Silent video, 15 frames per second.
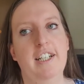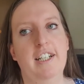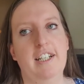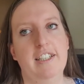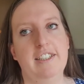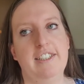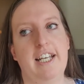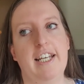
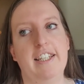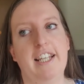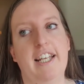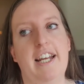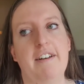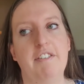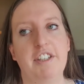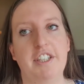is saying that
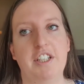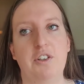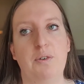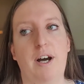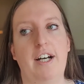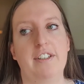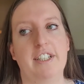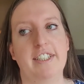everything
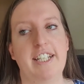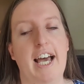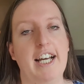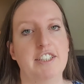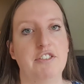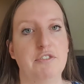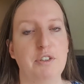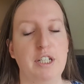around us
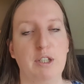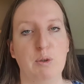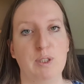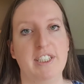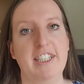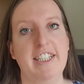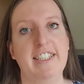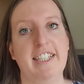has
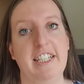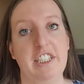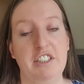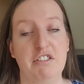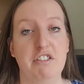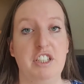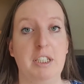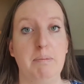frequencies, and
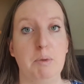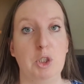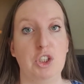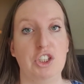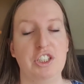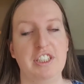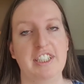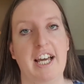different
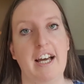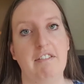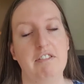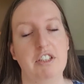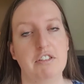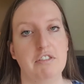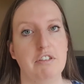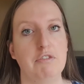emotions have
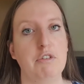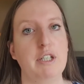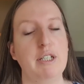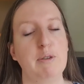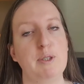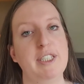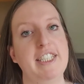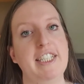different
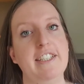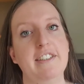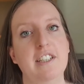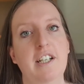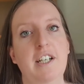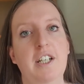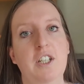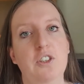frequencies.
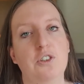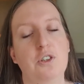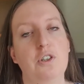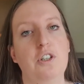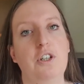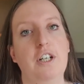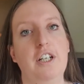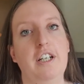
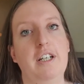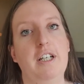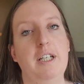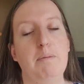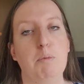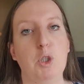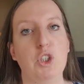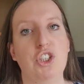So
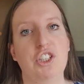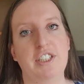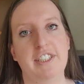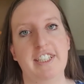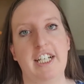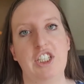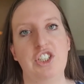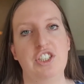emotions
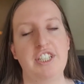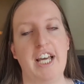such as